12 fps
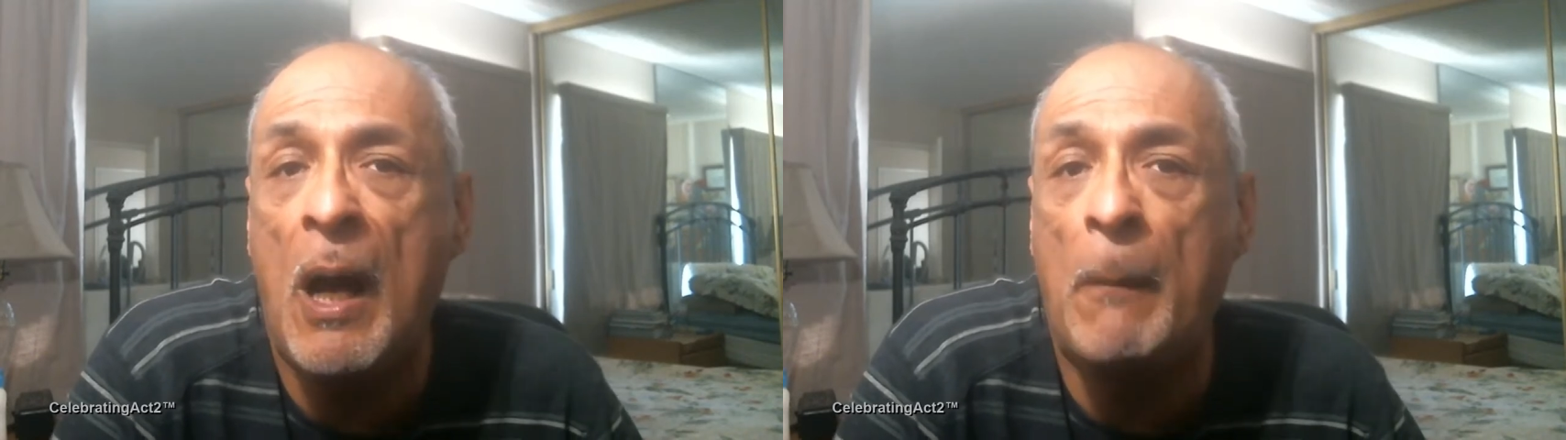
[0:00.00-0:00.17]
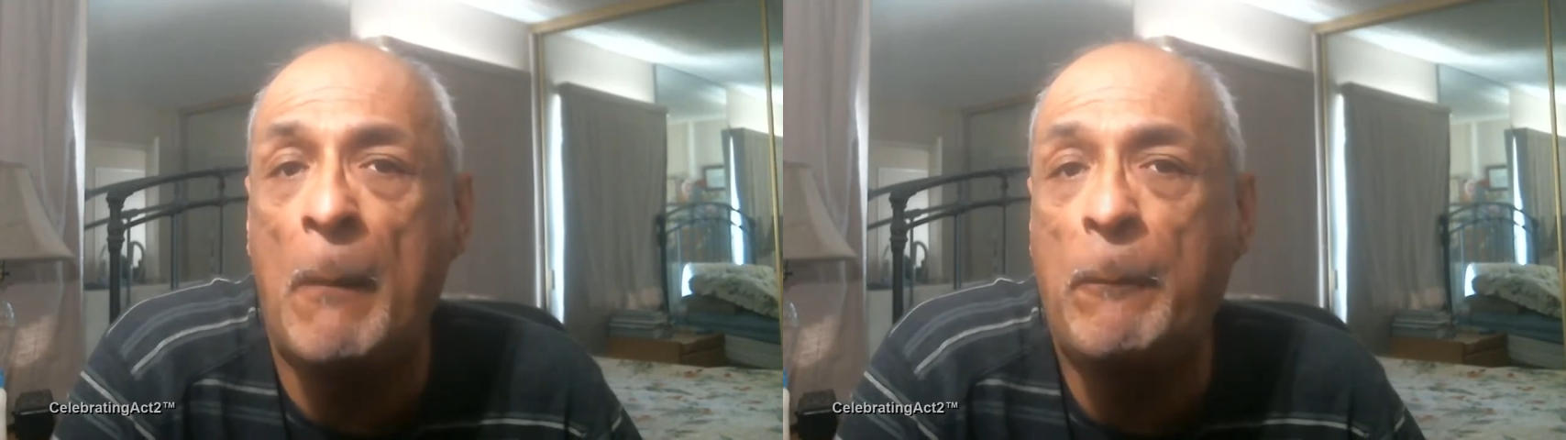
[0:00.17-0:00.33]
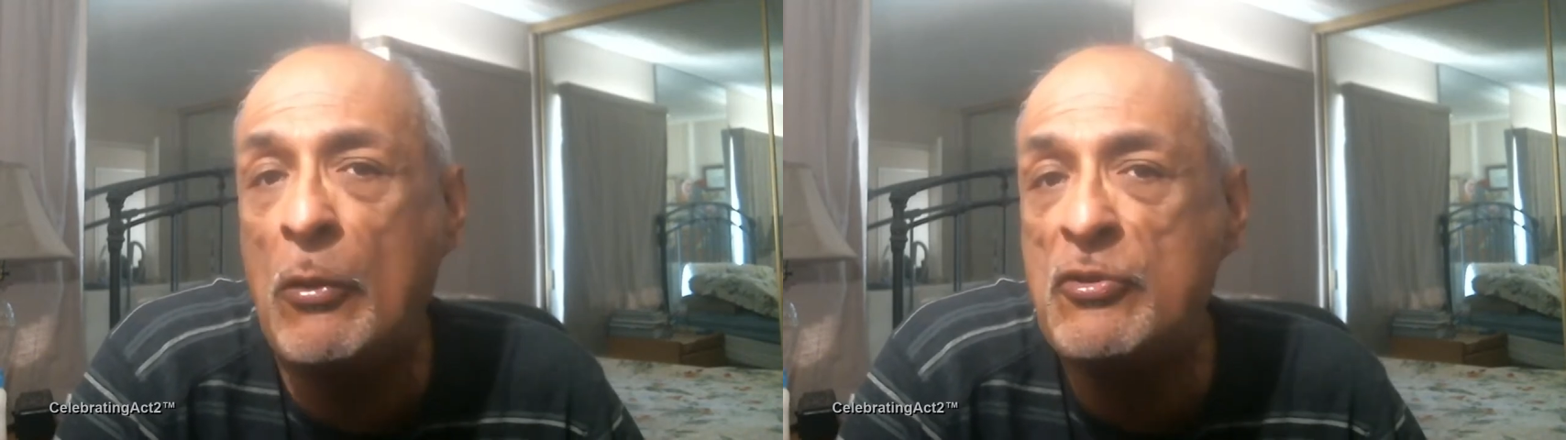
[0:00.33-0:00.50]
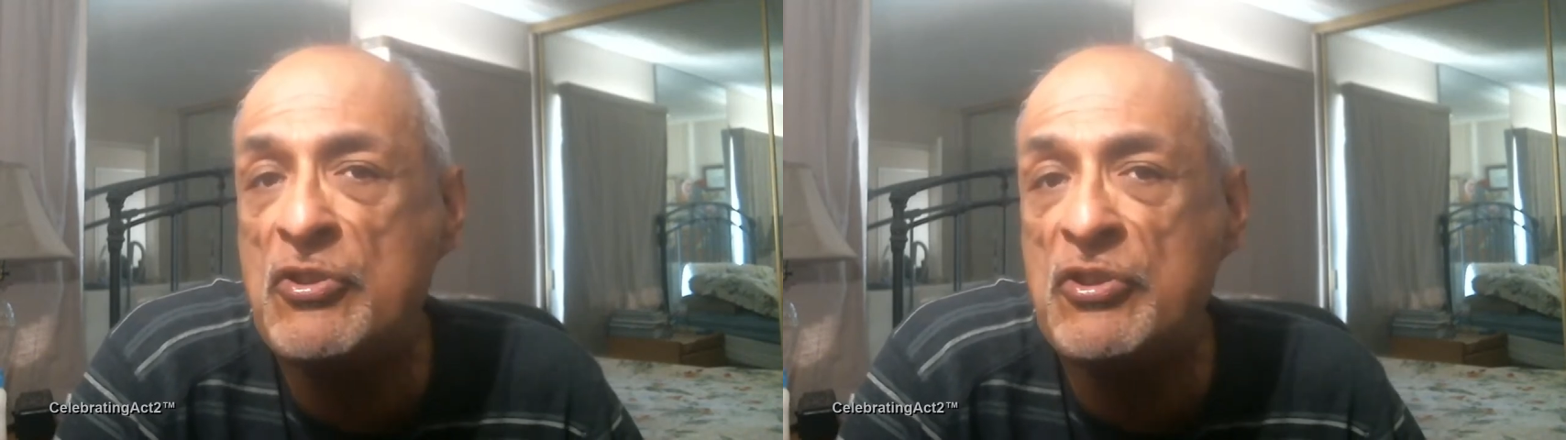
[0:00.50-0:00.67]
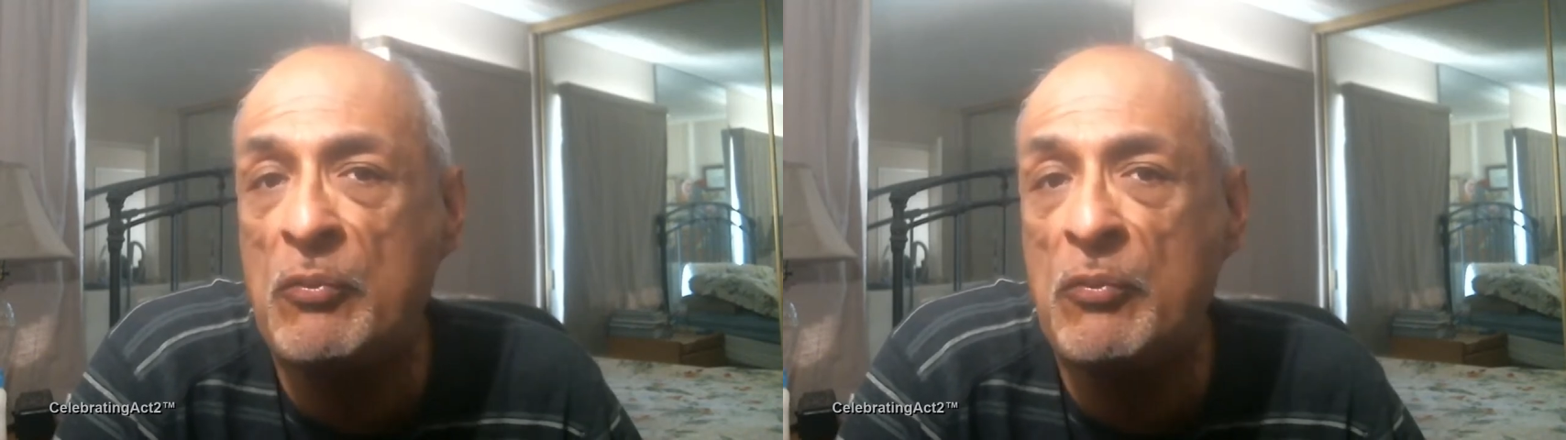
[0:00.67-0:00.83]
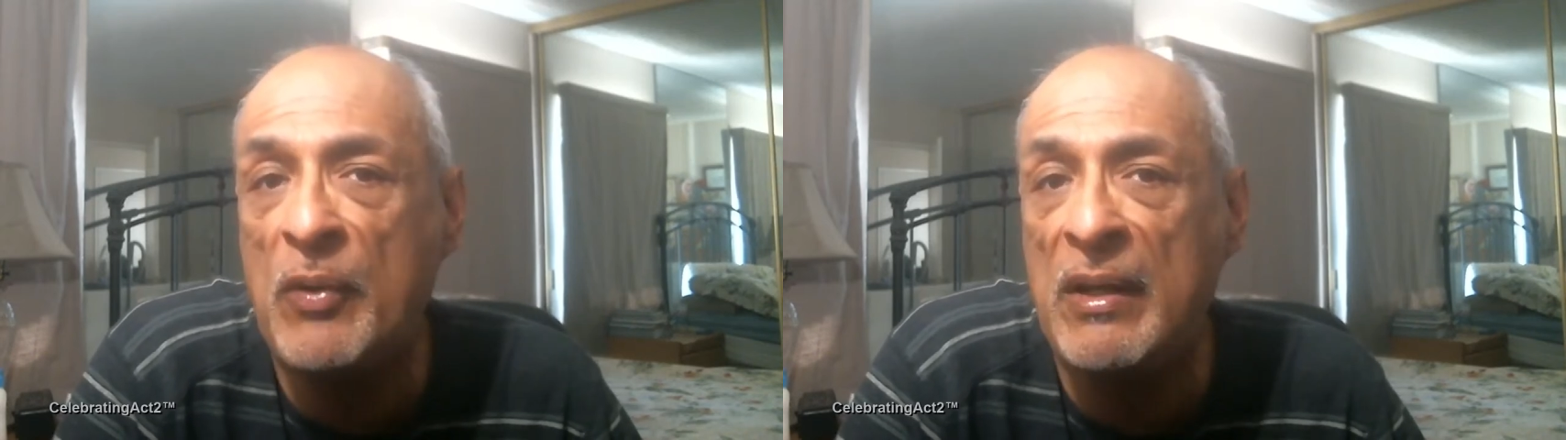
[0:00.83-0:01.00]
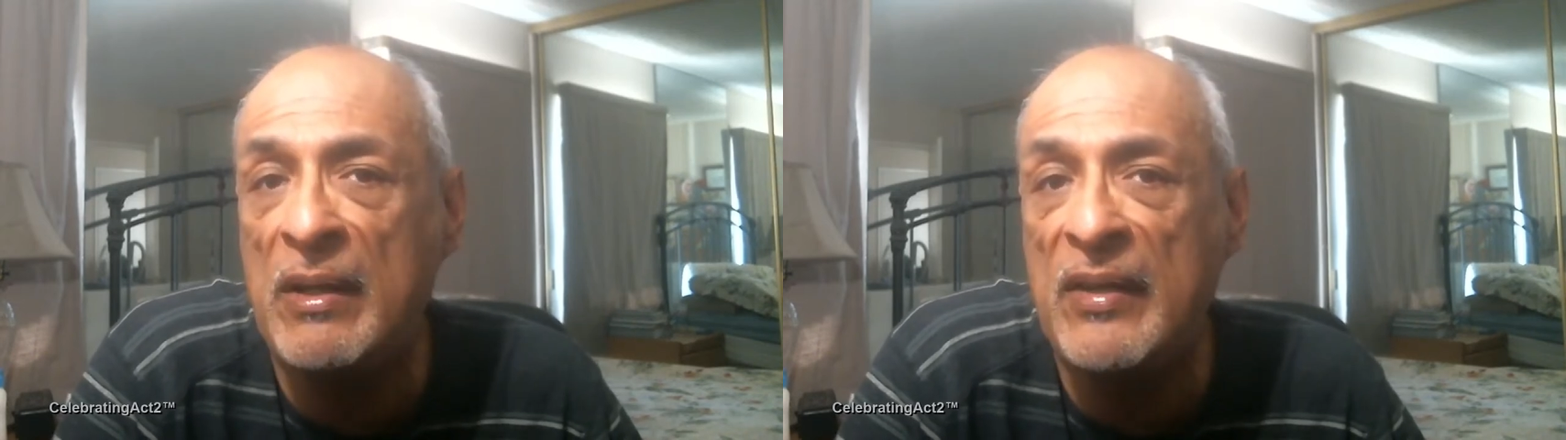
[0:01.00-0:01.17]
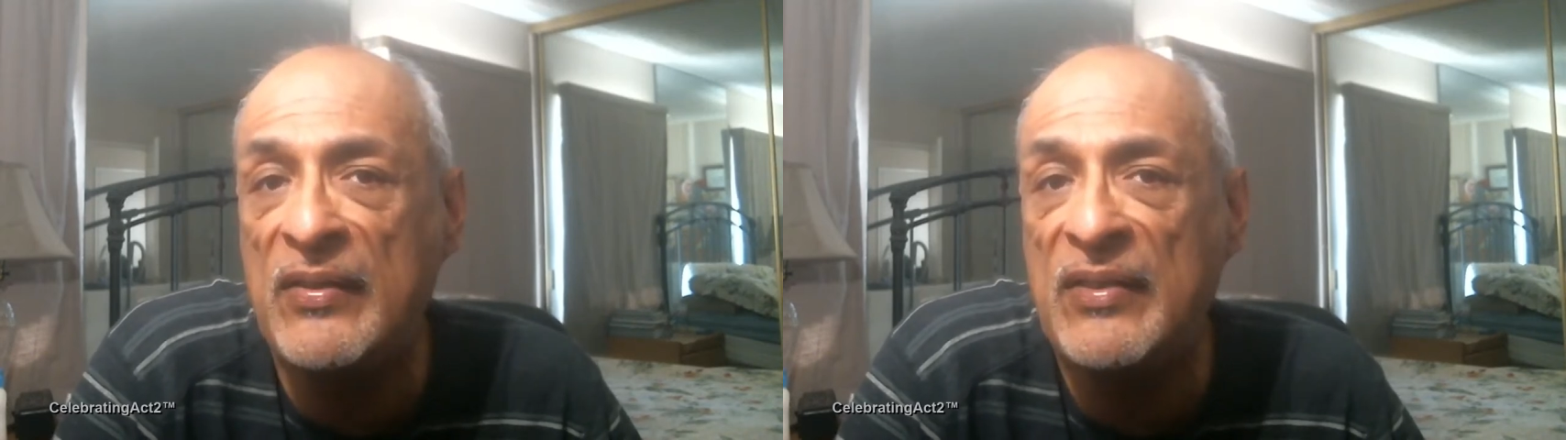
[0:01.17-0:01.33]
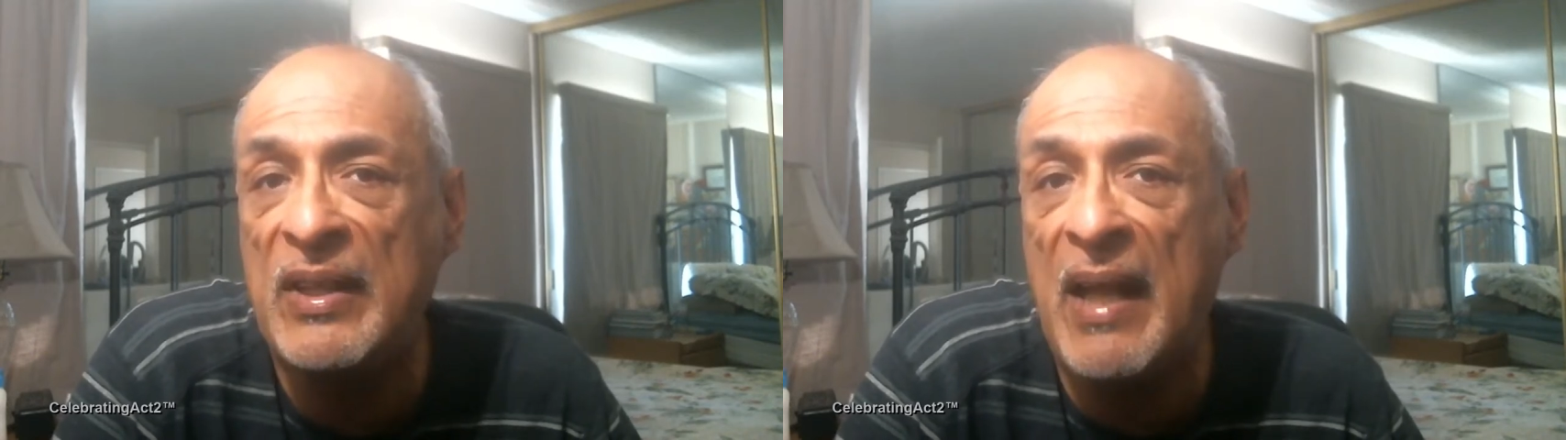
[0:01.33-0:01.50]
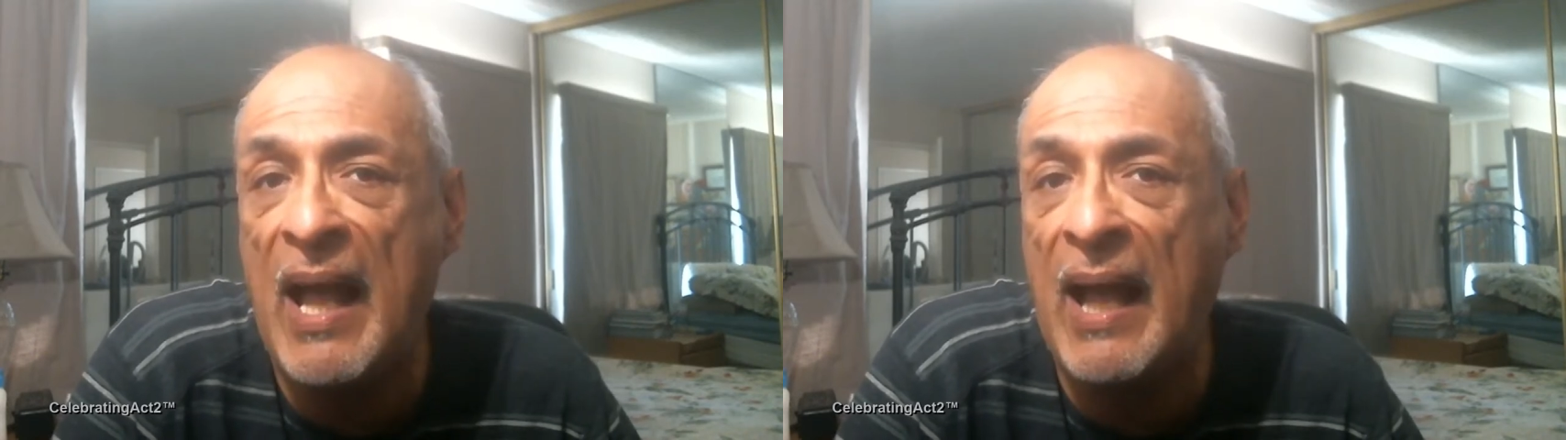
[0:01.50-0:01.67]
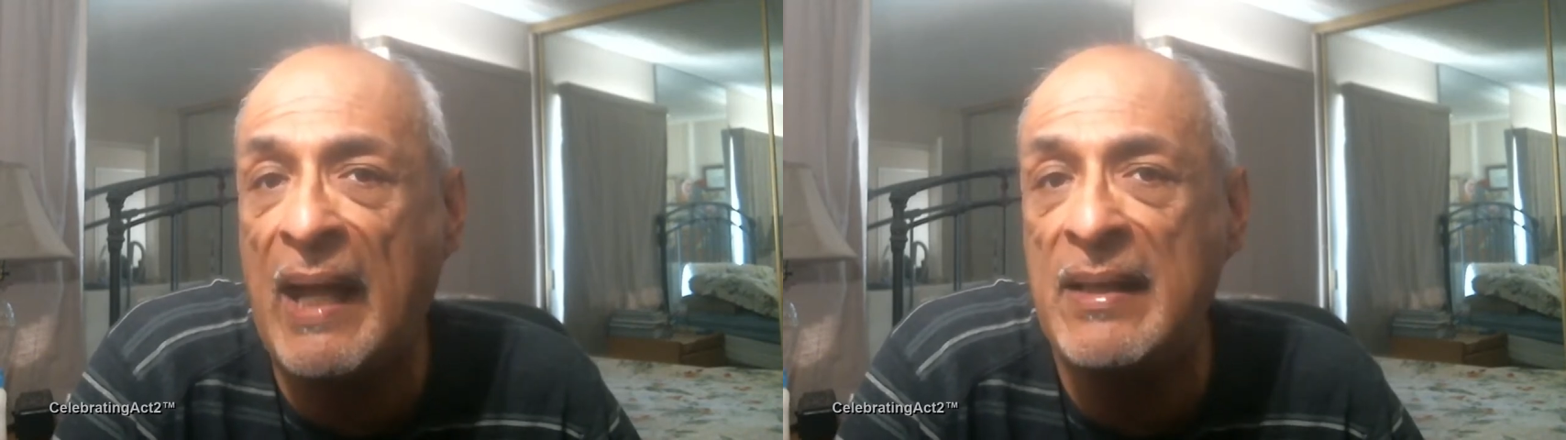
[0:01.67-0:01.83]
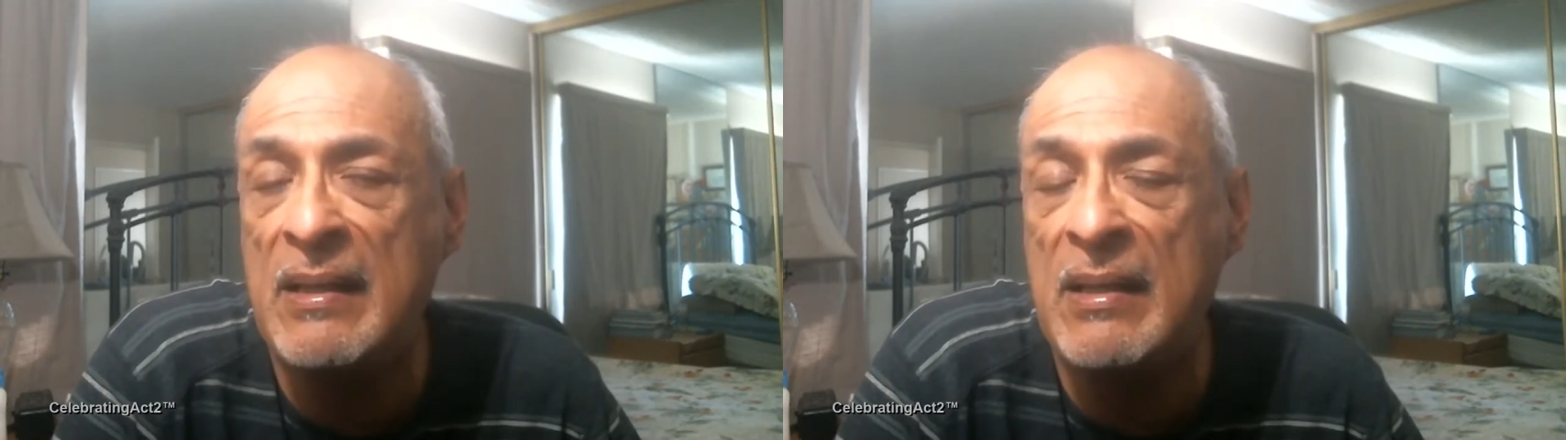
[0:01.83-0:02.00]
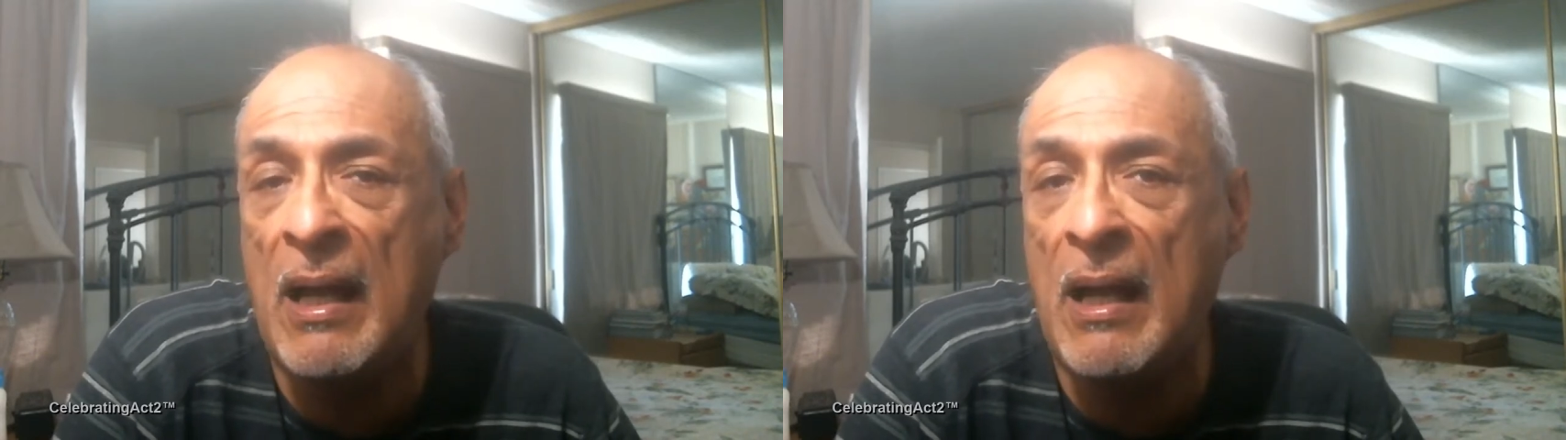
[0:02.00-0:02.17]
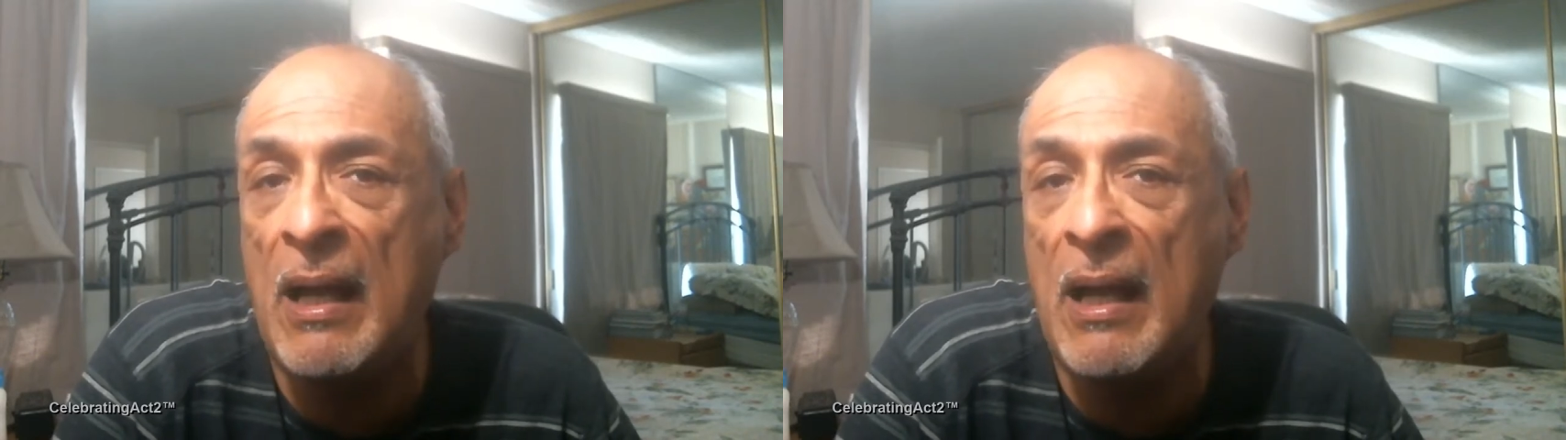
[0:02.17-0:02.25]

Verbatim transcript: approach to realistic acting.